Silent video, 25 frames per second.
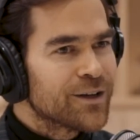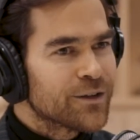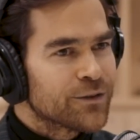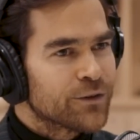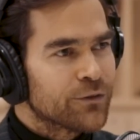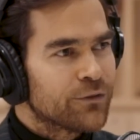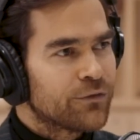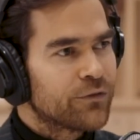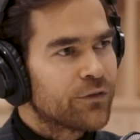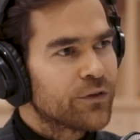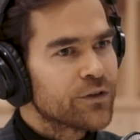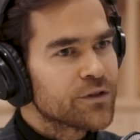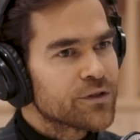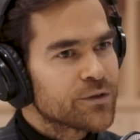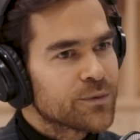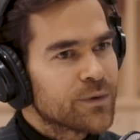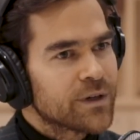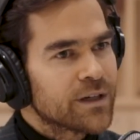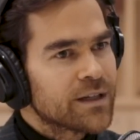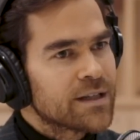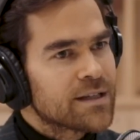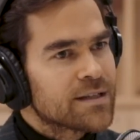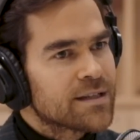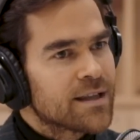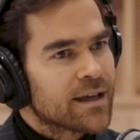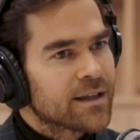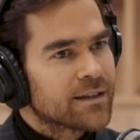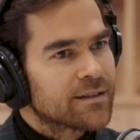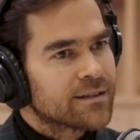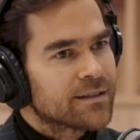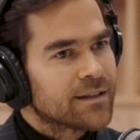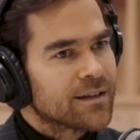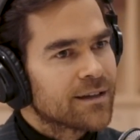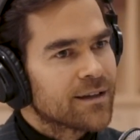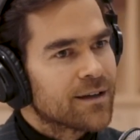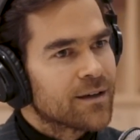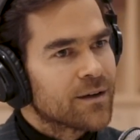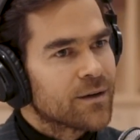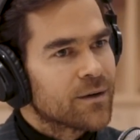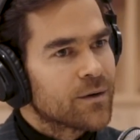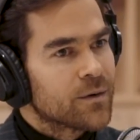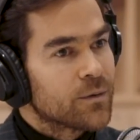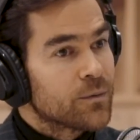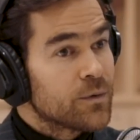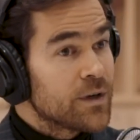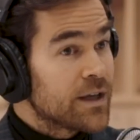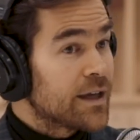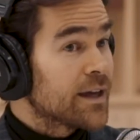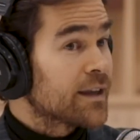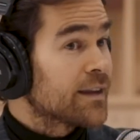The first one is that
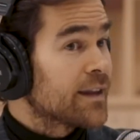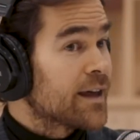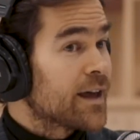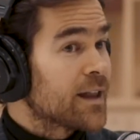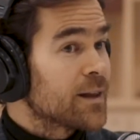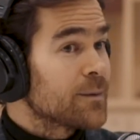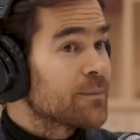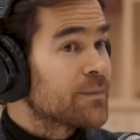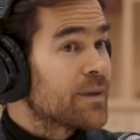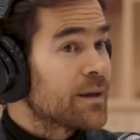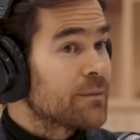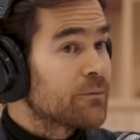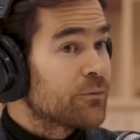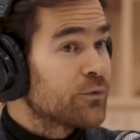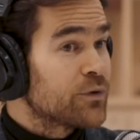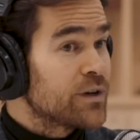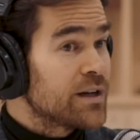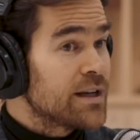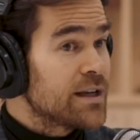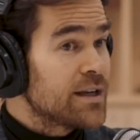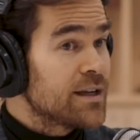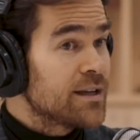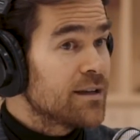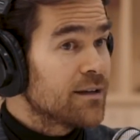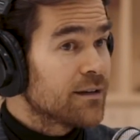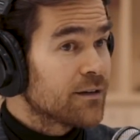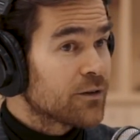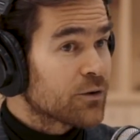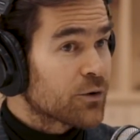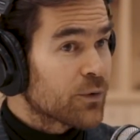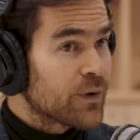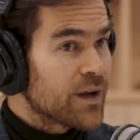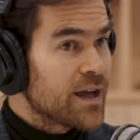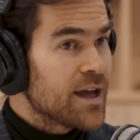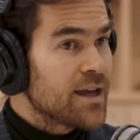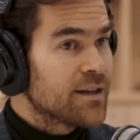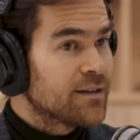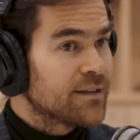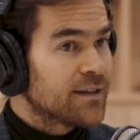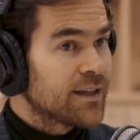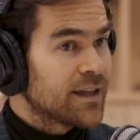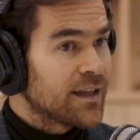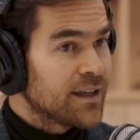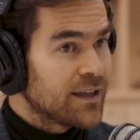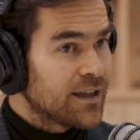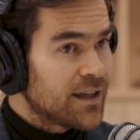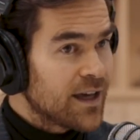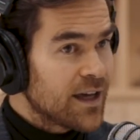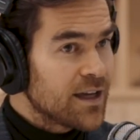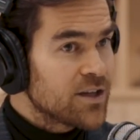we can help them really create an
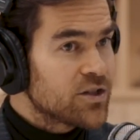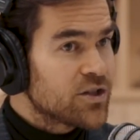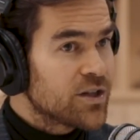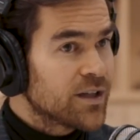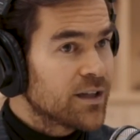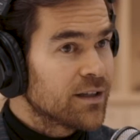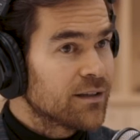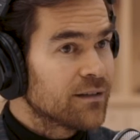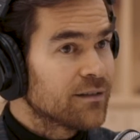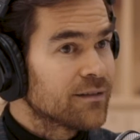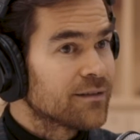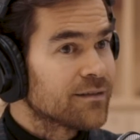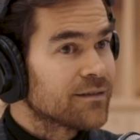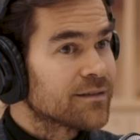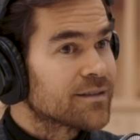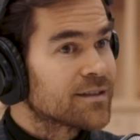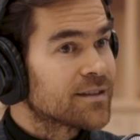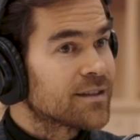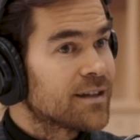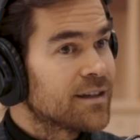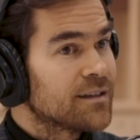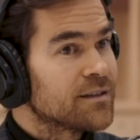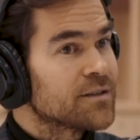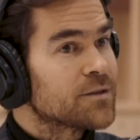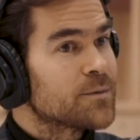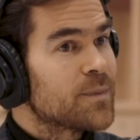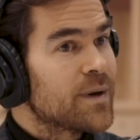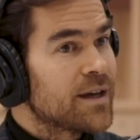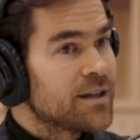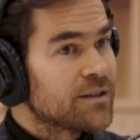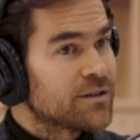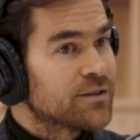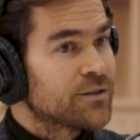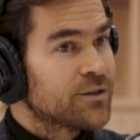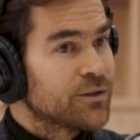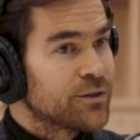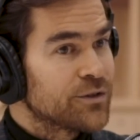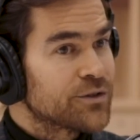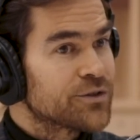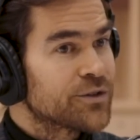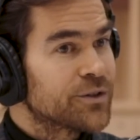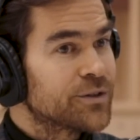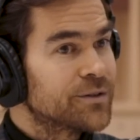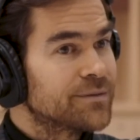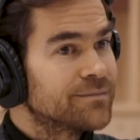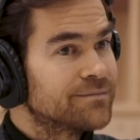engaging, skills-based culture.